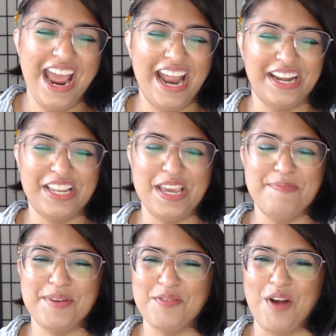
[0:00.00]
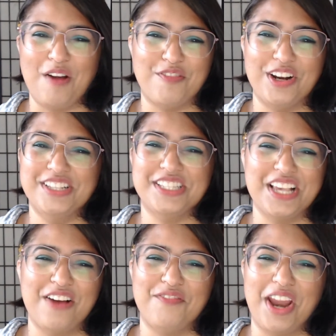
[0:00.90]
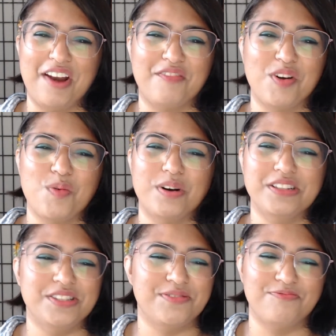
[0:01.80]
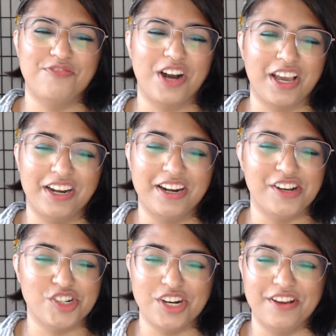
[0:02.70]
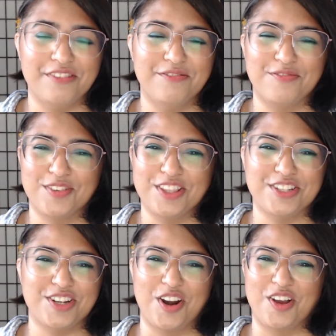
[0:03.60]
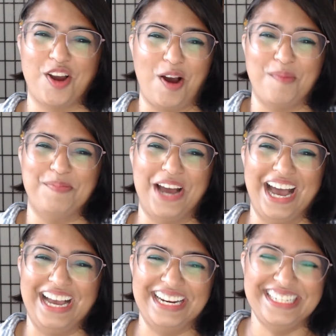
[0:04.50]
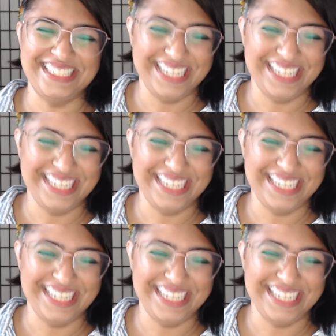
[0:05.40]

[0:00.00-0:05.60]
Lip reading: and keeping reference of everyone's fucking initiative for the start of combat.